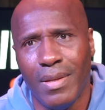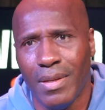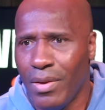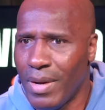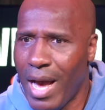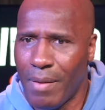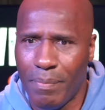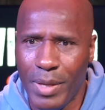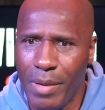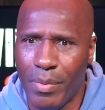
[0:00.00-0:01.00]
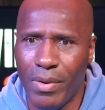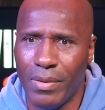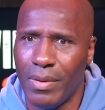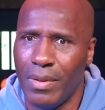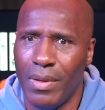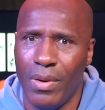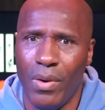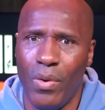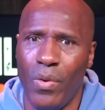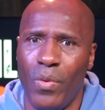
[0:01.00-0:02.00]
You got people
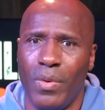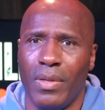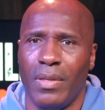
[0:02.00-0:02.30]
who